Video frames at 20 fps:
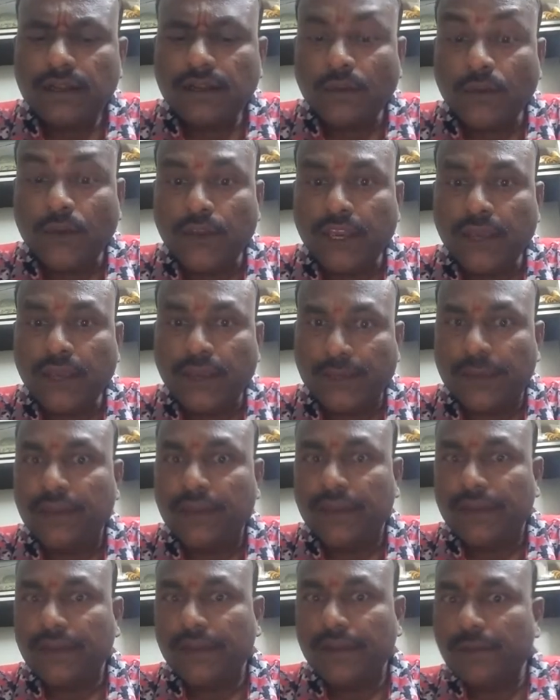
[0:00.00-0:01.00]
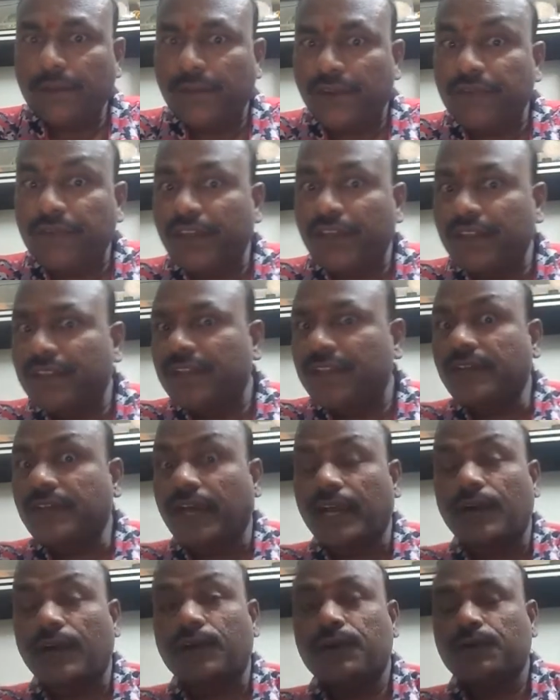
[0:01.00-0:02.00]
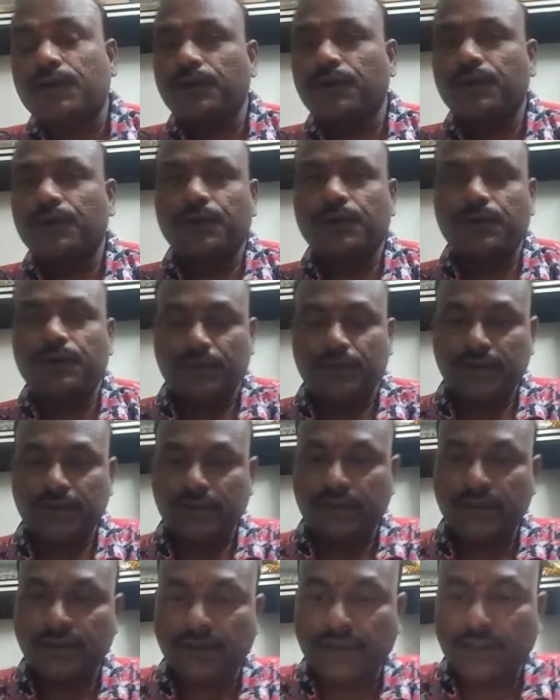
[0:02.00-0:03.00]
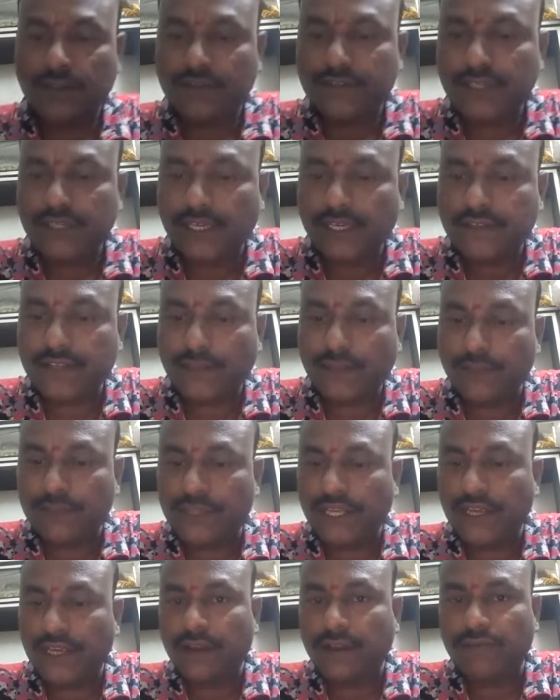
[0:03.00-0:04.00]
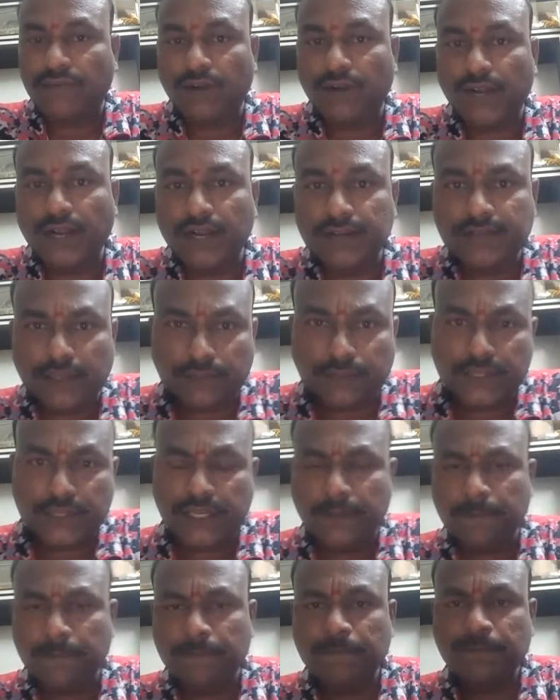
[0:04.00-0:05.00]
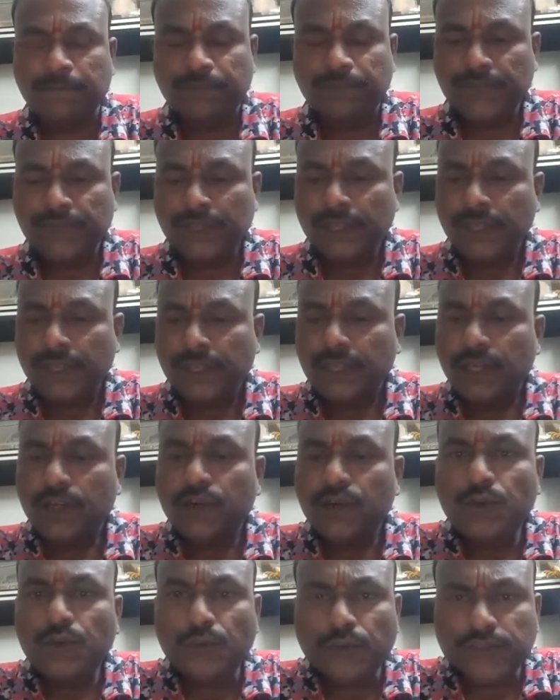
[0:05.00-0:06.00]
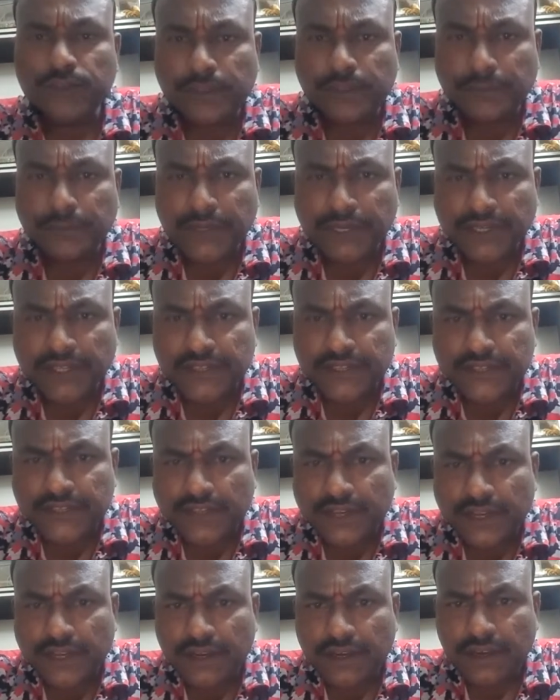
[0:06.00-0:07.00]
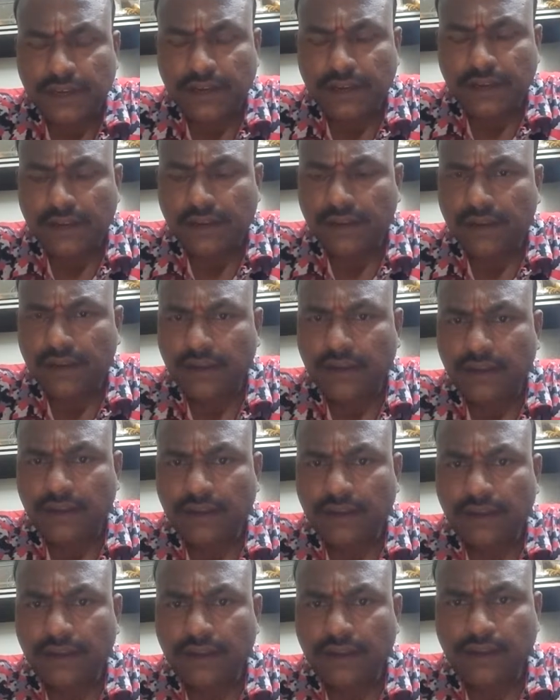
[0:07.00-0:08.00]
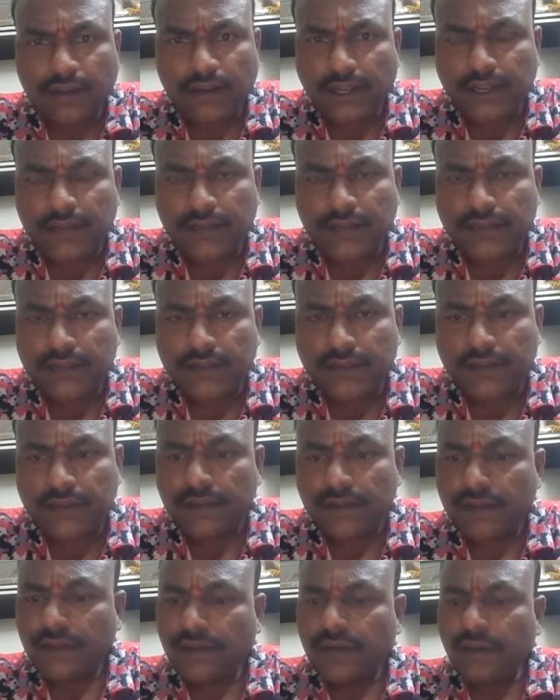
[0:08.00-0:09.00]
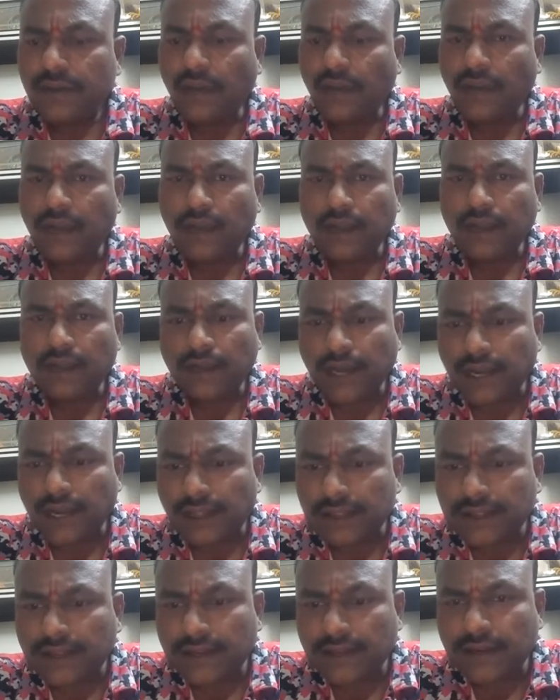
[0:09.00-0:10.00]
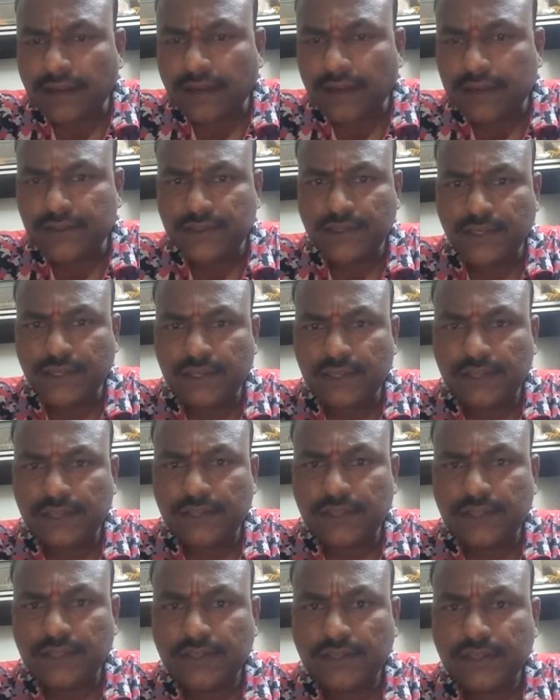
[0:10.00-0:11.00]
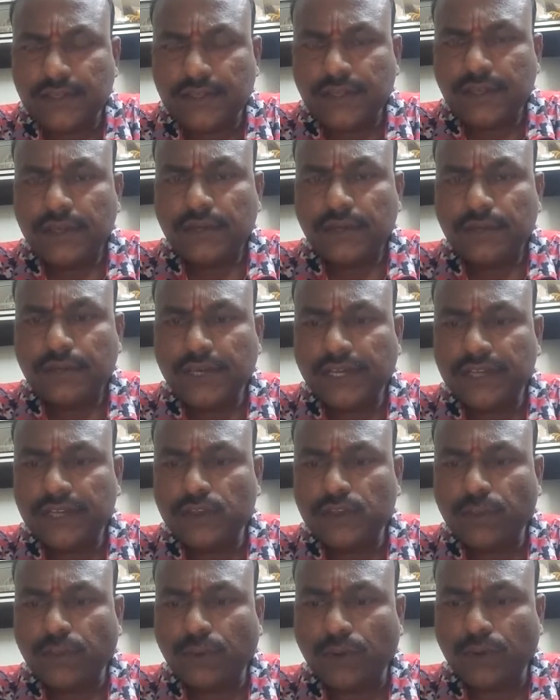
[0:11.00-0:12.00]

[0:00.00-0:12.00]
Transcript: okay, between this I have to say something. I forgot something. Tourism industry, right? Another industries means